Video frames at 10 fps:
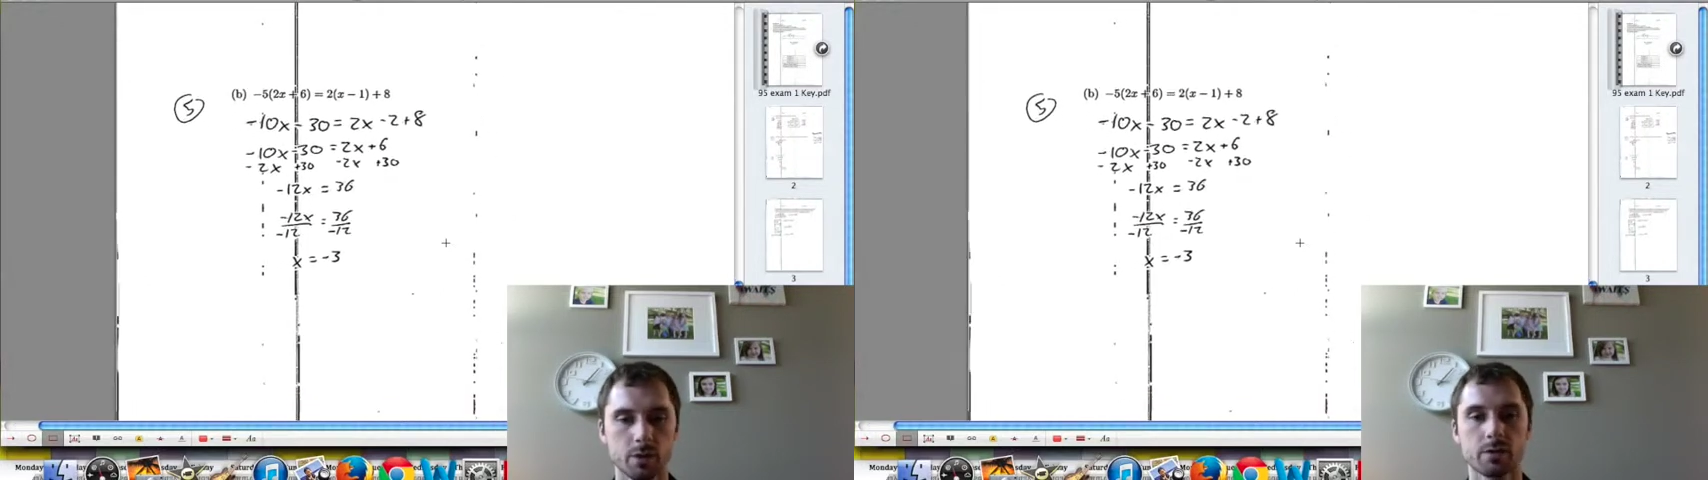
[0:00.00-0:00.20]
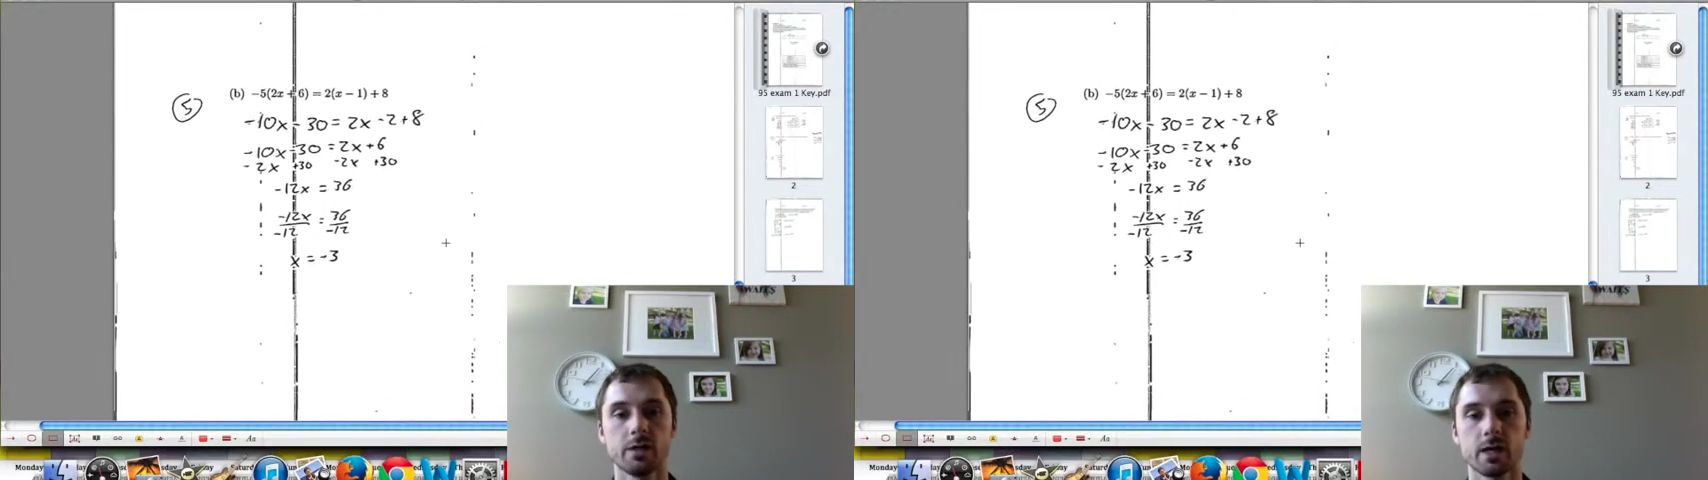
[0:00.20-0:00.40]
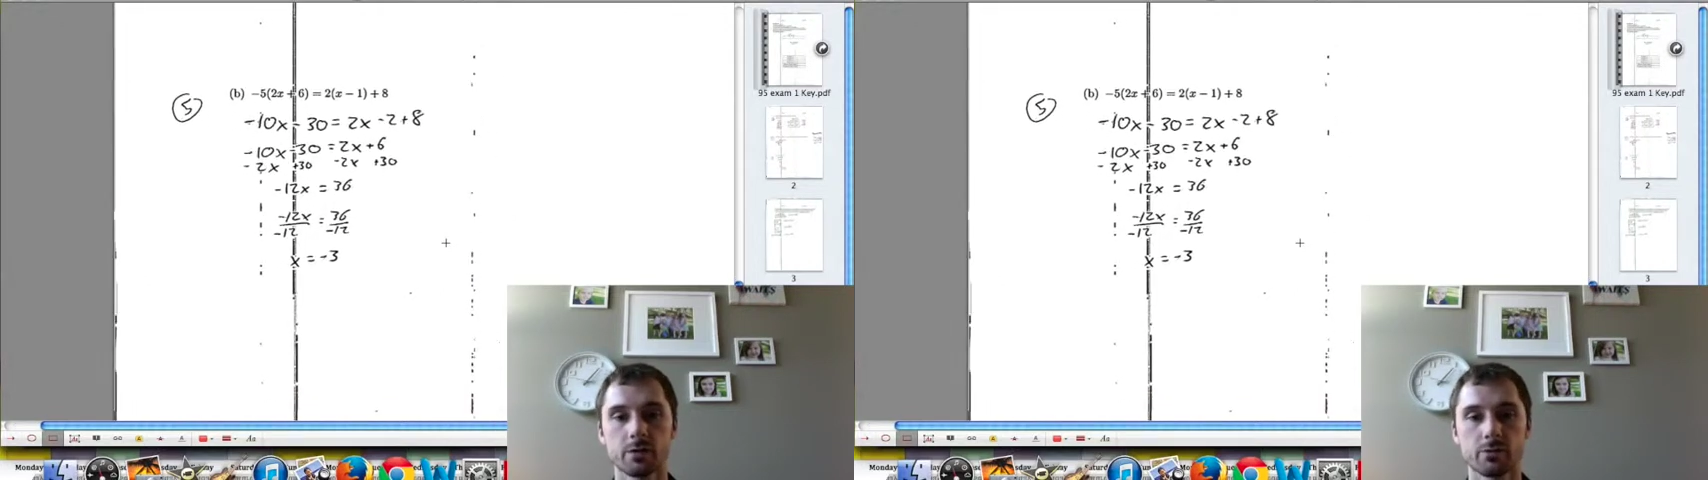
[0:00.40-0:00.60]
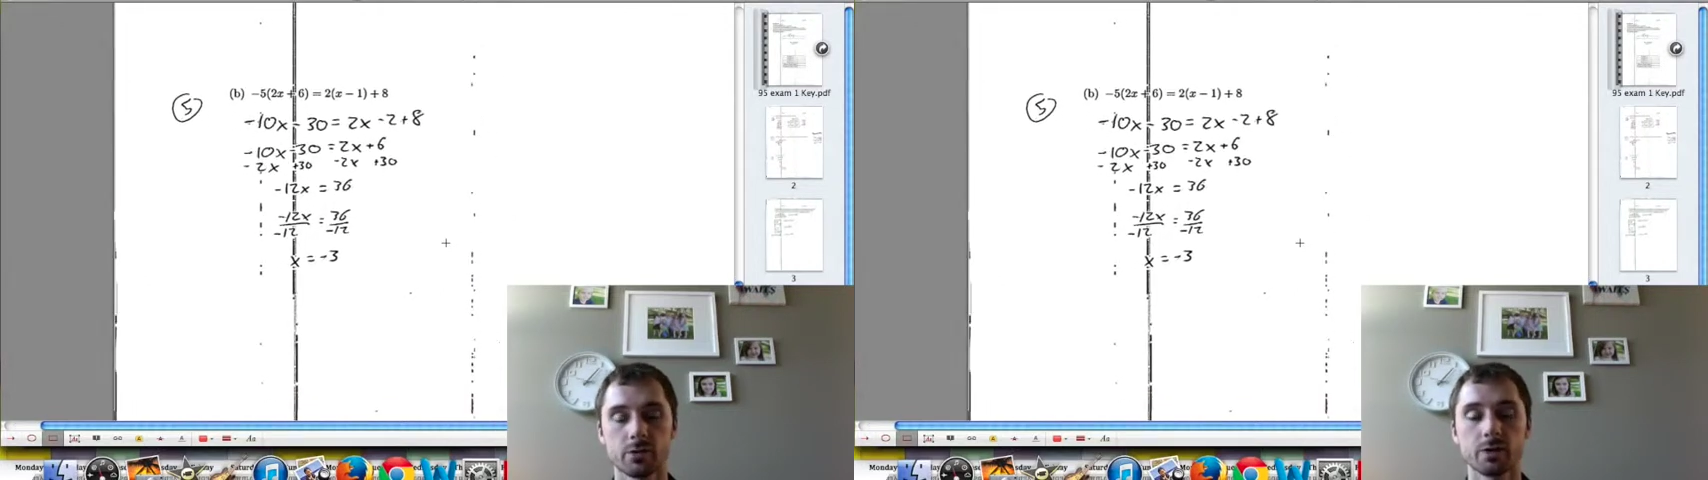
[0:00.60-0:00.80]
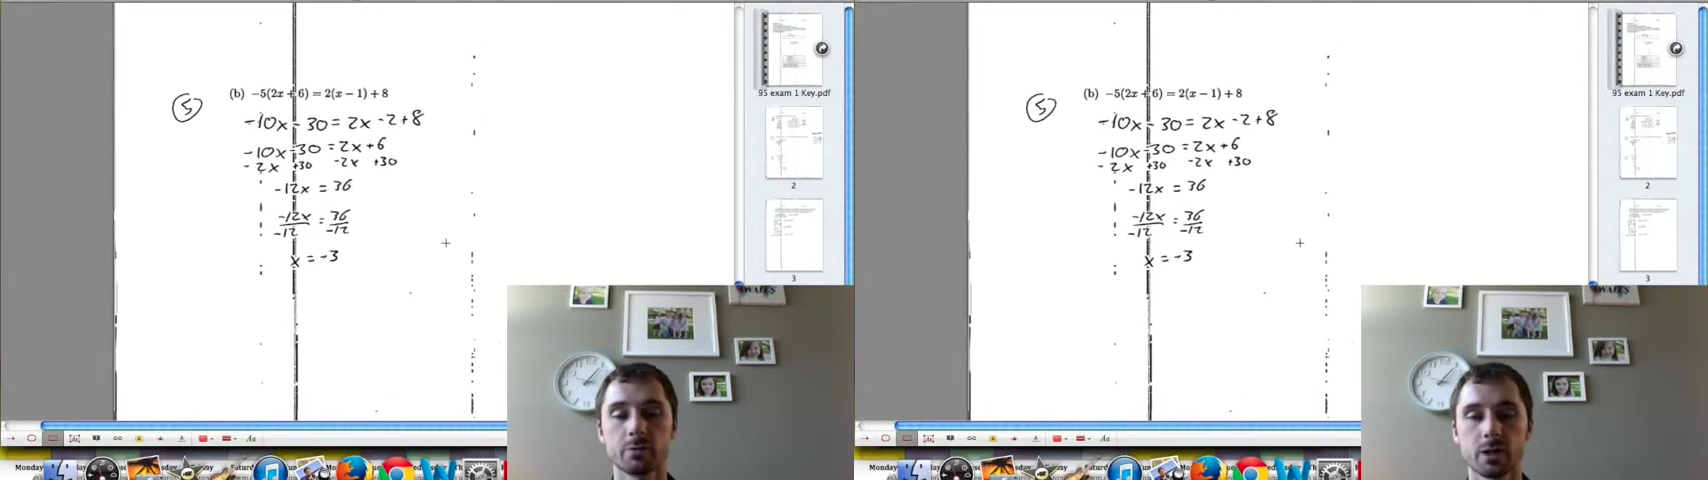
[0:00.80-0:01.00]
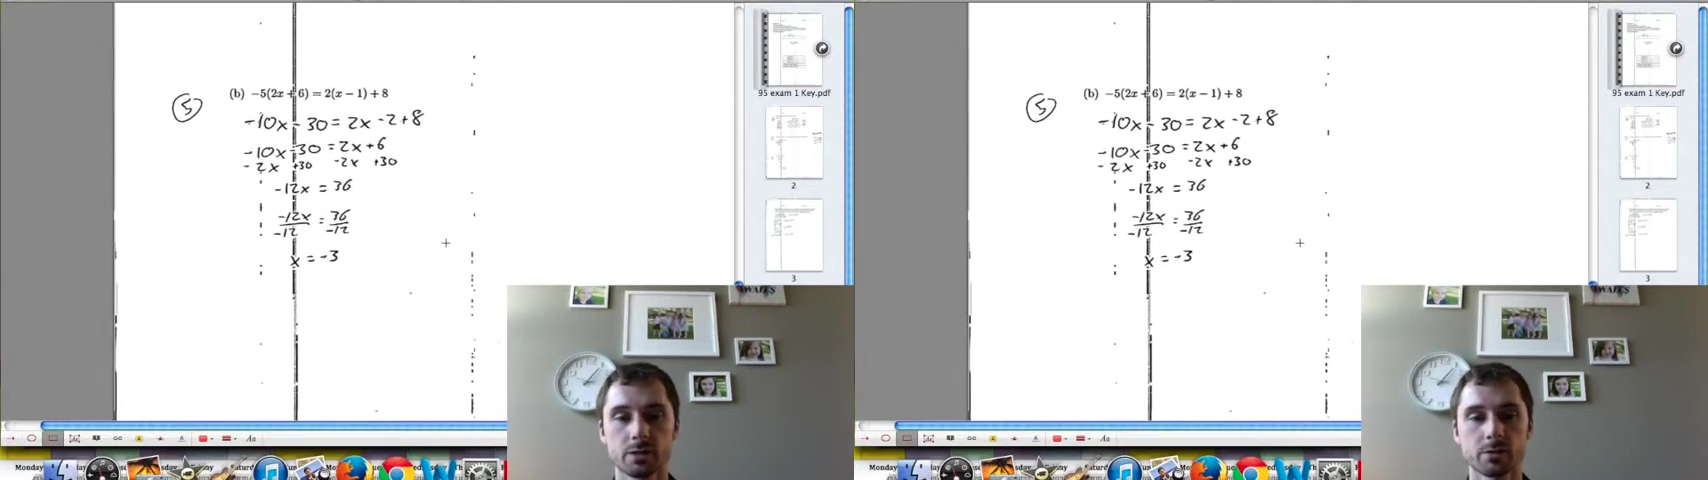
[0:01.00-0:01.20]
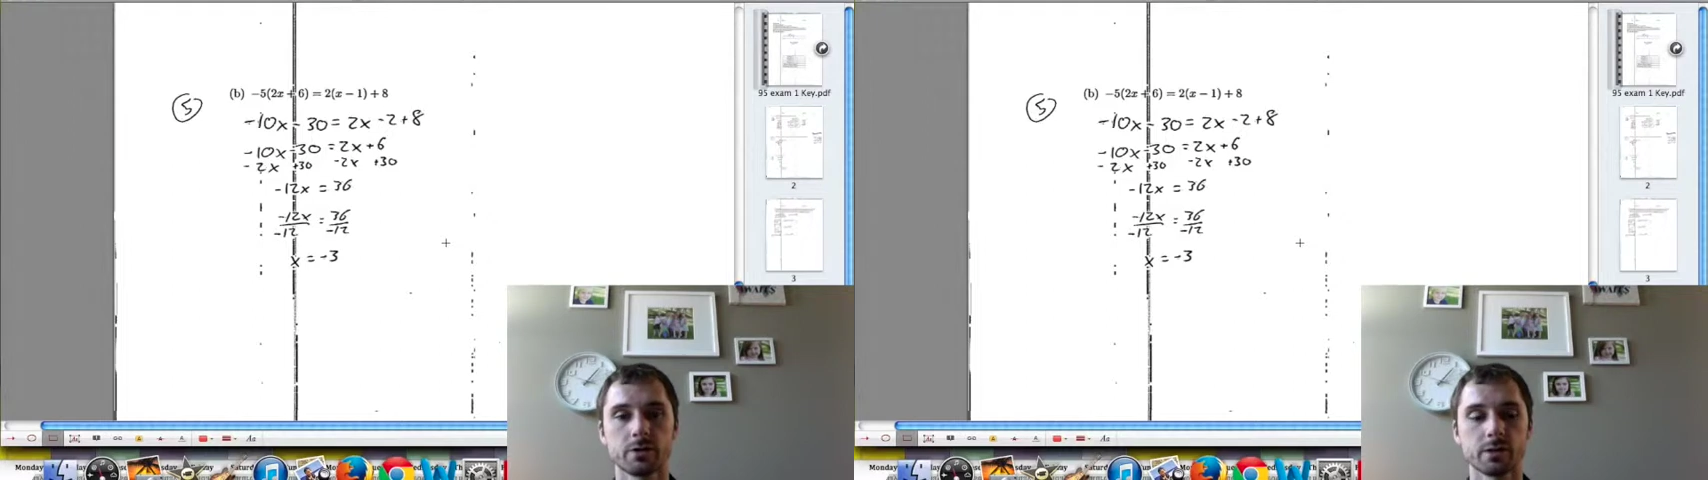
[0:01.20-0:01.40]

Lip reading: the negative 30 plus 30